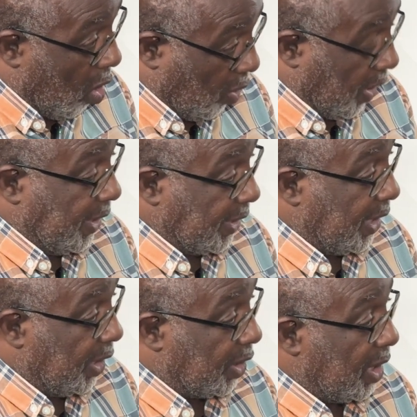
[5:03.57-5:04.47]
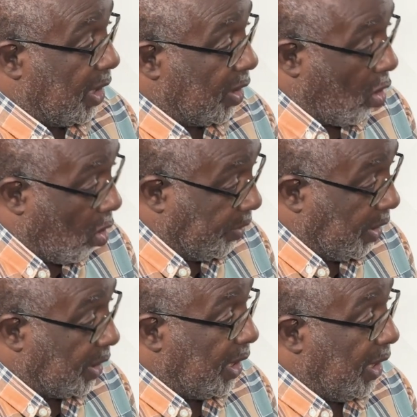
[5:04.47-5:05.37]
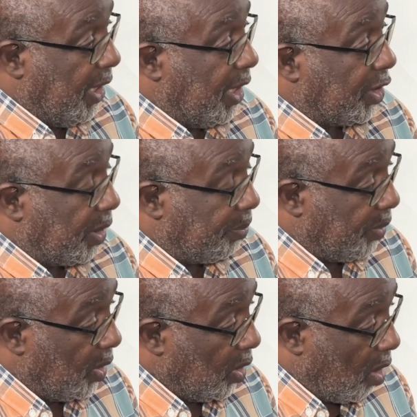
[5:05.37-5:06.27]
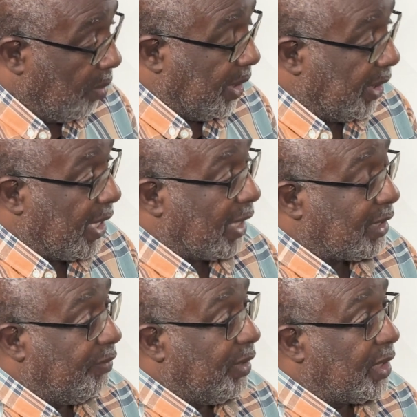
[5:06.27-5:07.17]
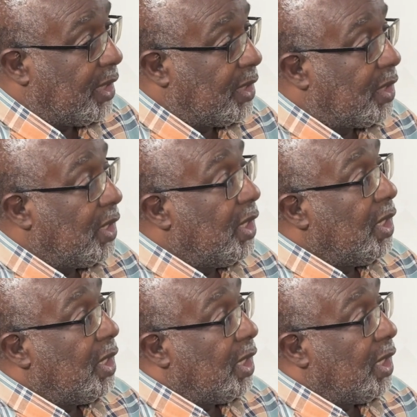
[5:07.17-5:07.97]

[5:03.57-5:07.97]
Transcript: organization and community leadership, community activities,